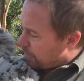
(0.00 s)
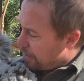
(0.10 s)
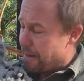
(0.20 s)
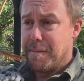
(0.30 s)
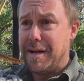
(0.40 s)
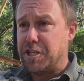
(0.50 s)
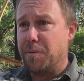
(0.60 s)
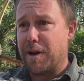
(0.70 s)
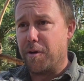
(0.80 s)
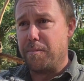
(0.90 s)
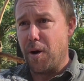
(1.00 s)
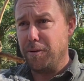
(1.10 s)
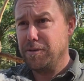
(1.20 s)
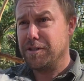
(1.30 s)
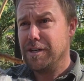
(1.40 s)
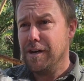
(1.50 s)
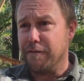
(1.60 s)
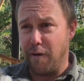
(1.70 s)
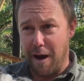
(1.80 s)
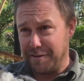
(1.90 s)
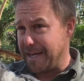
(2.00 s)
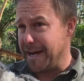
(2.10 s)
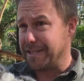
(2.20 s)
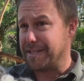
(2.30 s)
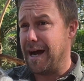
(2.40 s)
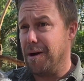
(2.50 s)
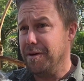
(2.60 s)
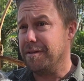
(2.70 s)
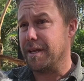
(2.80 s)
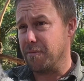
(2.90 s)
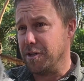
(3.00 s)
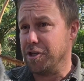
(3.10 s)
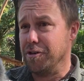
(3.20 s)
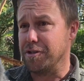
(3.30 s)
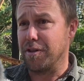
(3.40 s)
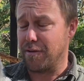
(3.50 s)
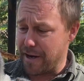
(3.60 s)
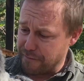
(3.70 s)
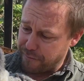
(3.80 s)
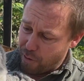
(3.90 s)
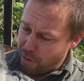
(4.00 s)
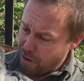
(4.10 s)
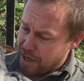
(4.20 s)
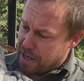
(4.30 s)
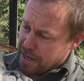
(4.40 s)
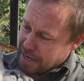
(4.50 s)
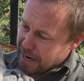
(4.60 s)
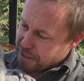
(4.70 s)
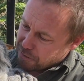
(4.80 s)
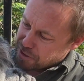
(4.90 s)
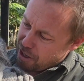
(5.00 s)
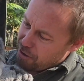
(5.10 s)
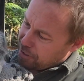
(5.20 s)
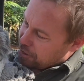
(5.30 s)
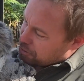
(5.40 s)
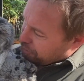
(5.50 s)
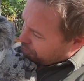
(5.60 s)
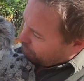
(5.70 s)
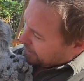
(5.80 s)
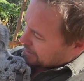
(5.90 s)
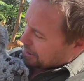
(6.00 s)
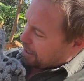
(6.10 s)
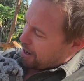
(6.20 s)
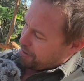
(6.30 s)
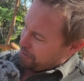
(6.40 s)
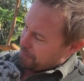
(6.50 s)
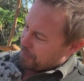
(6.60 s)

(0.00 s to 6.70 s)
Now that meant she went on to bottles, 5 a day to start with, and it reduced to 3 and 4. And it was only 2 weeks ago